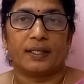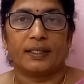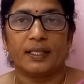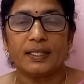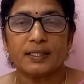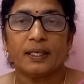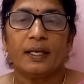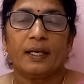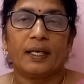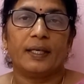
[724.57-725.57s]
that is
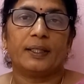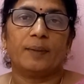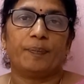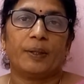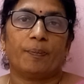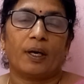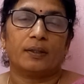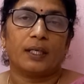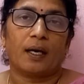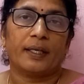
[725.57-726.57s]

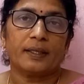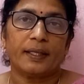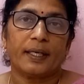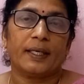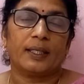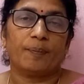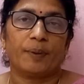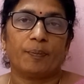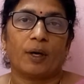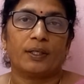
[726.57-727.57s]
another
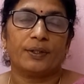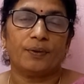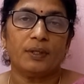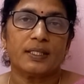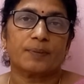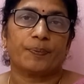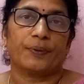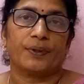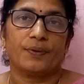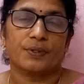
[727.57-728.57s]
ATP molecule is
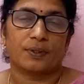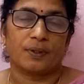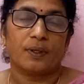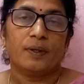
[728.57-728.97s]
produced